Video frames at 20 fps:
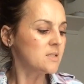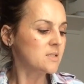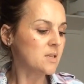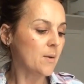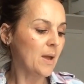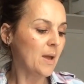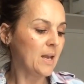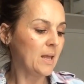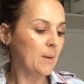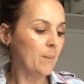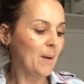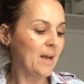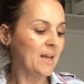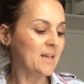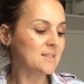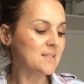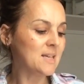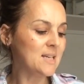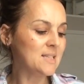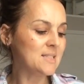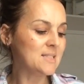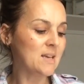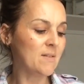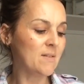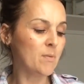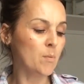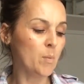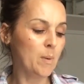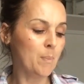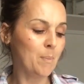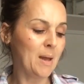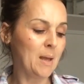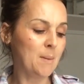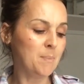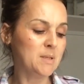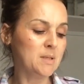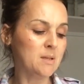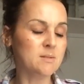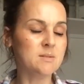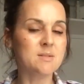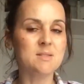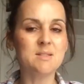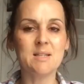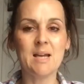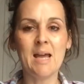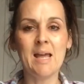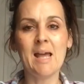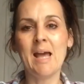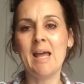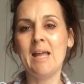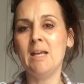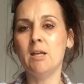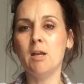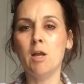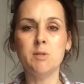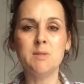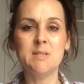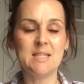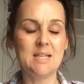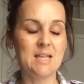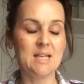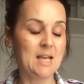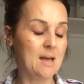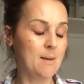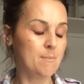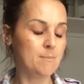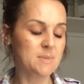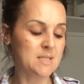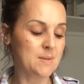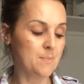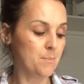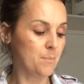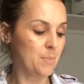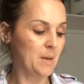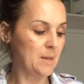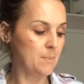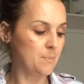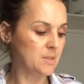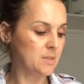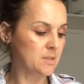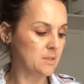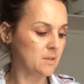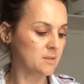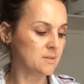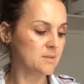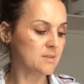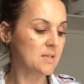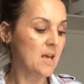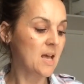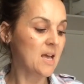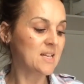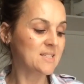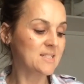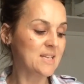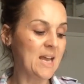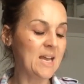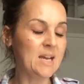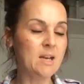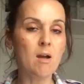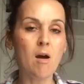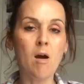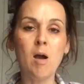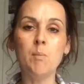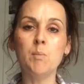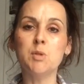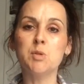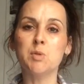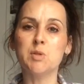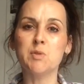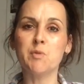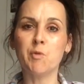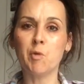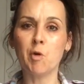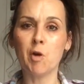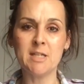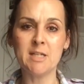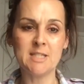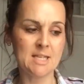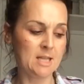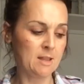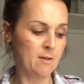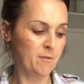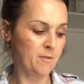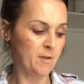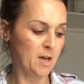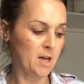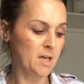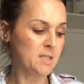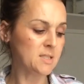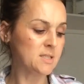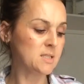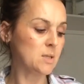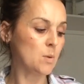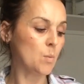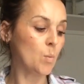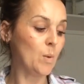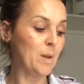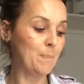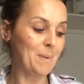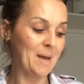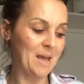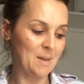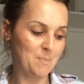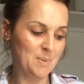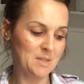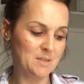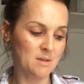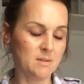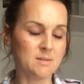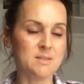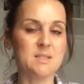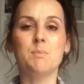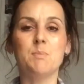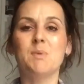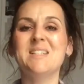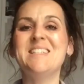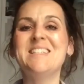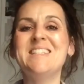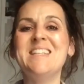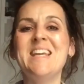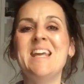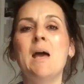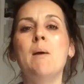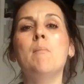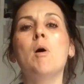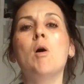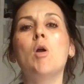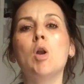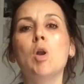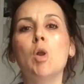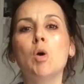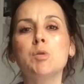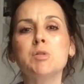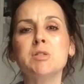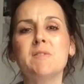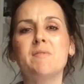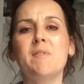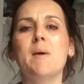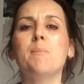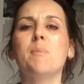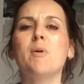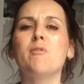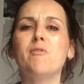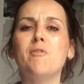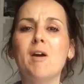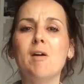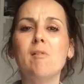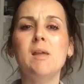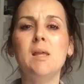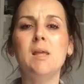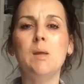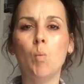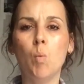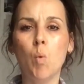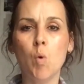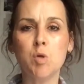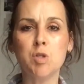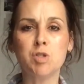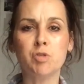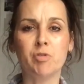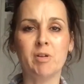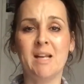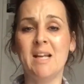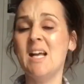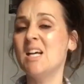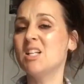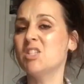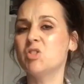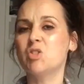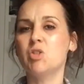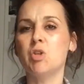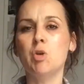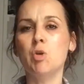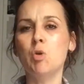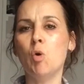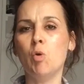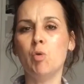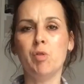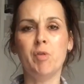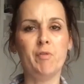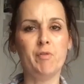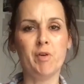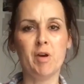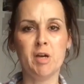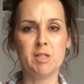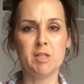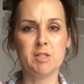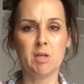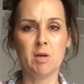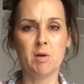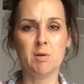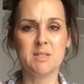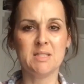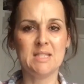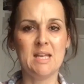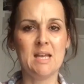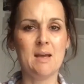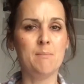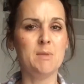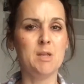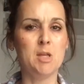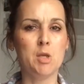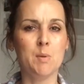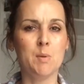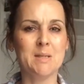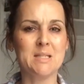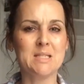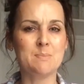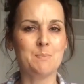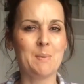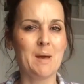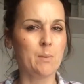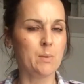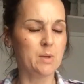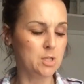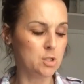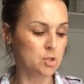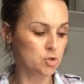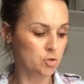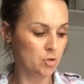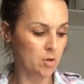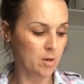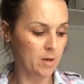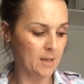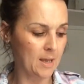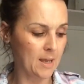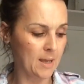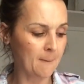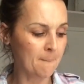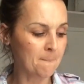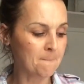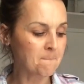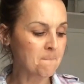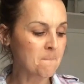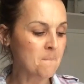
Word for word: So anyway, day seven, we baby dance. Day eight, no CM, didn't baby dance. Day nine, which was Friday the 1st, we baby dance. My CM, lots of it, but very watery. So not the fertile CM that you expect when you're trying